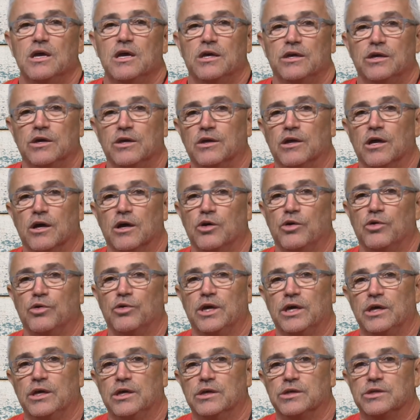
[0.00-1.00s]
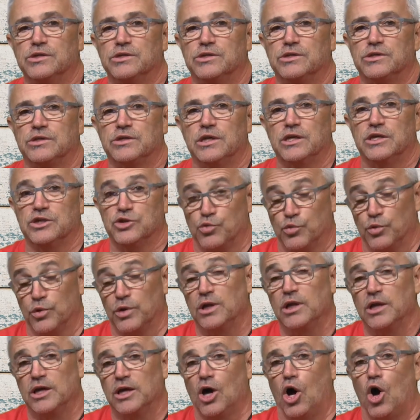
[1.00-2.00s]
you know, is
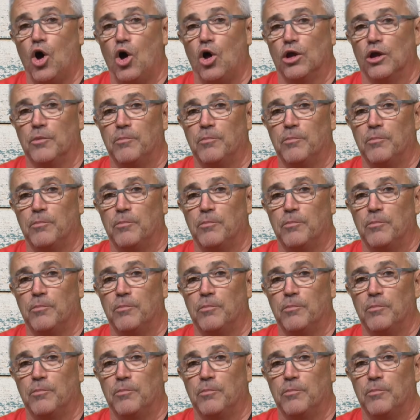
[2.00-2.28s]
really all